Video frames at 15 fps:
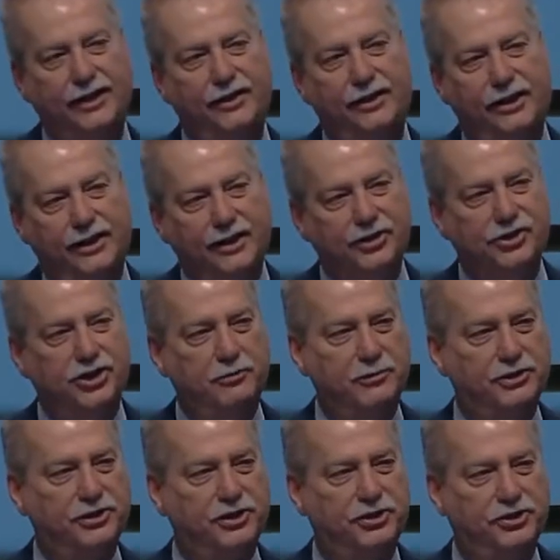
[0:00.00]
and there she
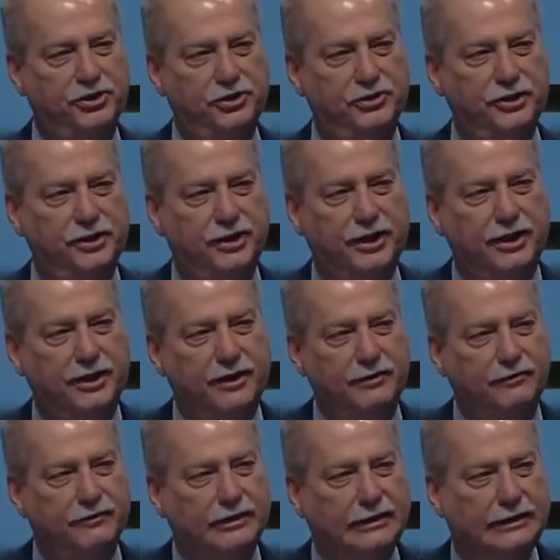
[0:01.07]
was a student
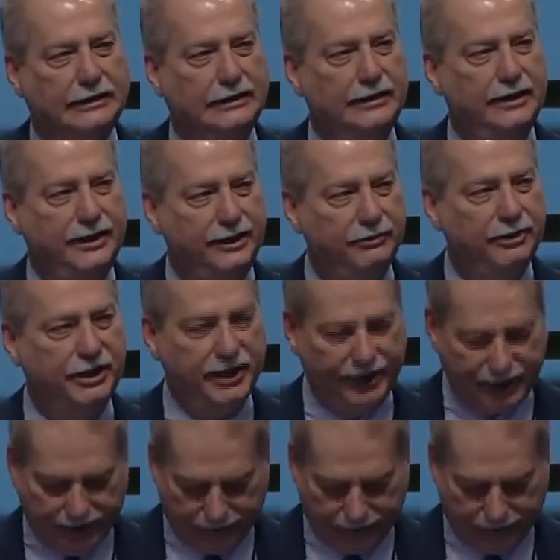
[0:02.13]
of Henry